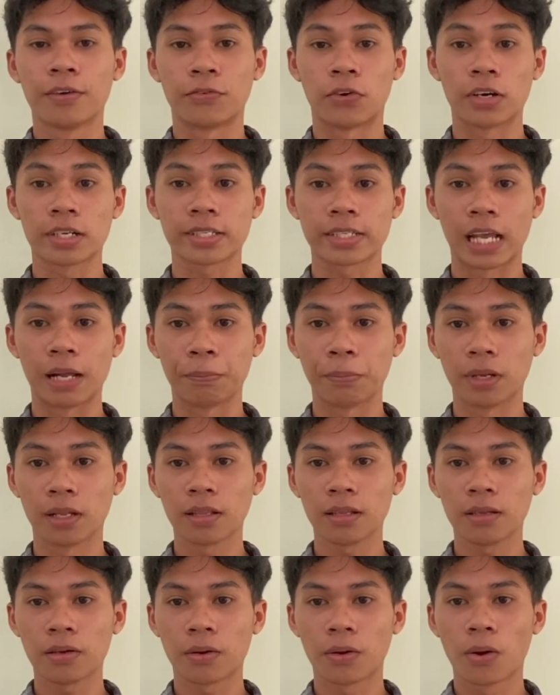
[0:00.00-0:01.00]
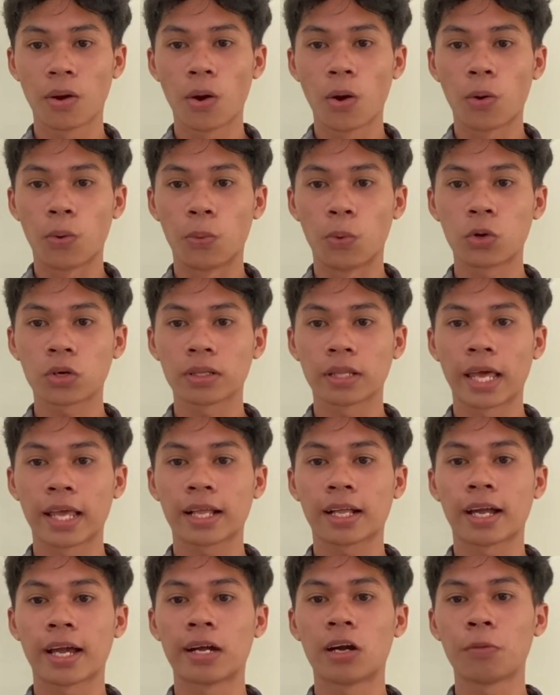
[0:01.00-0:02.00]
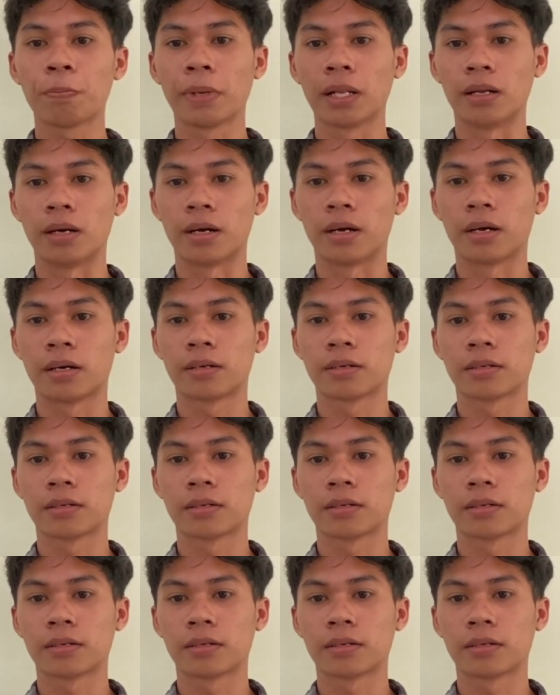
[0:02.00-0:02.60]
For example, words like caterpillar.